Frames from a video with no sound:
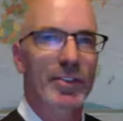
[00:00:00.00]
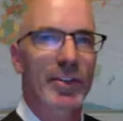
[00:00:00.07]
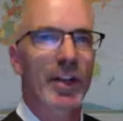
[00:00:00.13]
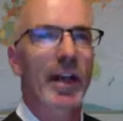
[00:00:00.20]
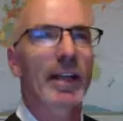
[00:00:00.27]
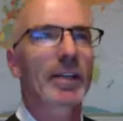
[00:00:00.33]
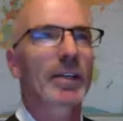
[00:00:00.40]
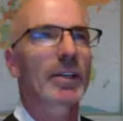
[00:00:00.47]
that
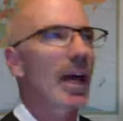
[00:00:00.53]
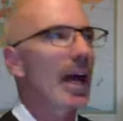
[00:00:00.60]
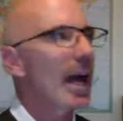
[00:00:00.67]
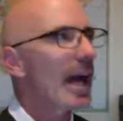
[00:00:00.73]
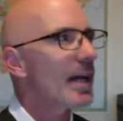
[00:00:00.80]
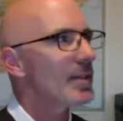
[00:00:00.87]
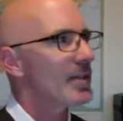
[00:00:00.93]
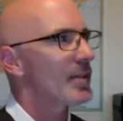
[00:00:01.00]
I could
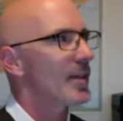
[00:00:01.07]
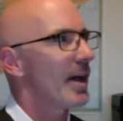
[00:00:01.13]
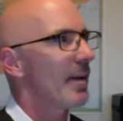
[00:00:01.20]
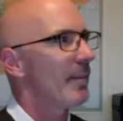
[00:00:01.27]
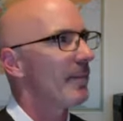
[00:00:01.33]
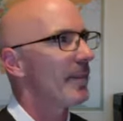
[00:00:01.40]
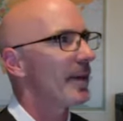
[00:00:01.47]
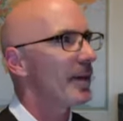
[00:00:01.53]
ask
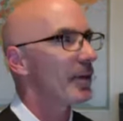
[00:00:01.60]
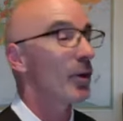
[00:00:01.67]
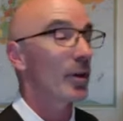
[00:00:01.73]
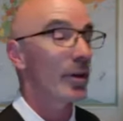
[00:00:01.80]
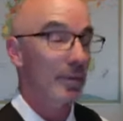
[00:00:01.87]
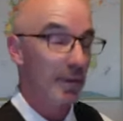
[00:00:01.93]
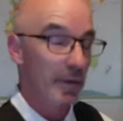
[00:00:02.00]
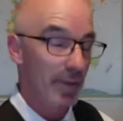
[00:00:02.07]
them in
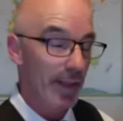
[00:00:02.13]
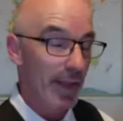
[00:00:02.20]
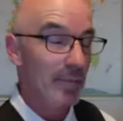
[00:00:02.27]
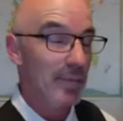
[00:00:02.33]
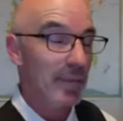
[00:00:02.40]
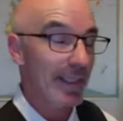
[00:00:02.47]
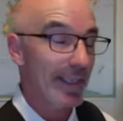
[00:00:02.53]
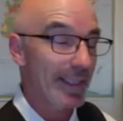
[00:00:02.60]
order for
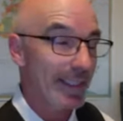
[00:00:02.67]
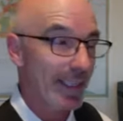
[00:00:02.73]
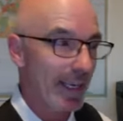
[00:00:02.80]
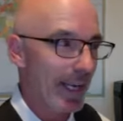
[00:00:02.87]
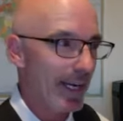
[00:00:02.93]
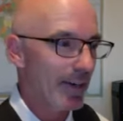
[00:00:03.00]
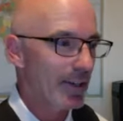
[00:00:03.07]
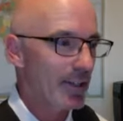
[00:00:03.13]
them to get
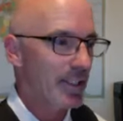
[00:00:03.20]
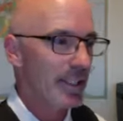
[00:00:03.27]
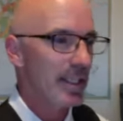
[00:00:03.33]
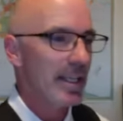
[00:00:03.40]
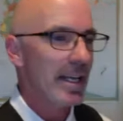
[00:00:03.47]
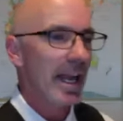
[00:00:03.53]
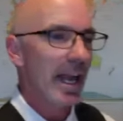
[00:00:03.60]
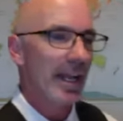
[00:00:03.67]
clarity?
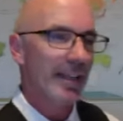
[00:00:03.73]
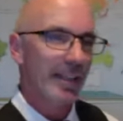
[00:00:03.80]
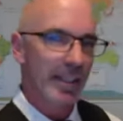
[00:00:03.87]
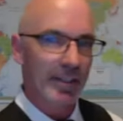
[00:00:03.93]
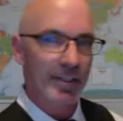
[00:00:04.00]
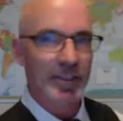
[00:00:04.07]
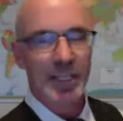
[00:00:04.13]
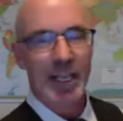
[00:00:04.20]
And
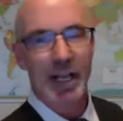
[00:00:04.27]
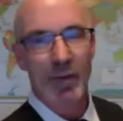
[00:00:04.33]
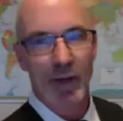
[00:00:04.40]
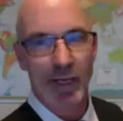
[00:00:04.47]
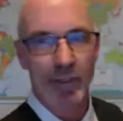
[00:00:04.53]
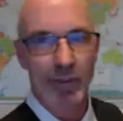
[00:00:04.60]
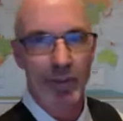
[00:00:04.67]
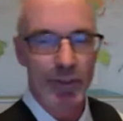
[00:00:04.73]
here's how
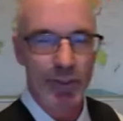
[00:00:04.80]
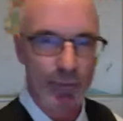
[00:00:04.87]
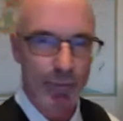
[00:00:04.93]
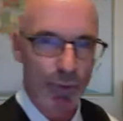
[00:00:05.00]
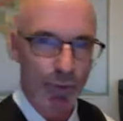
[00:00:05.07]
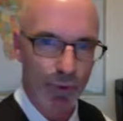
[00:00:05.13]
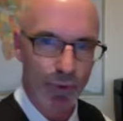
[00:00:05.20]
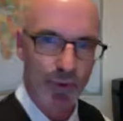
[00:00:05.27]
I could
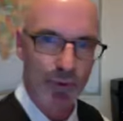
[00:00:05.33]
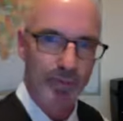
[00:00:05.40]
support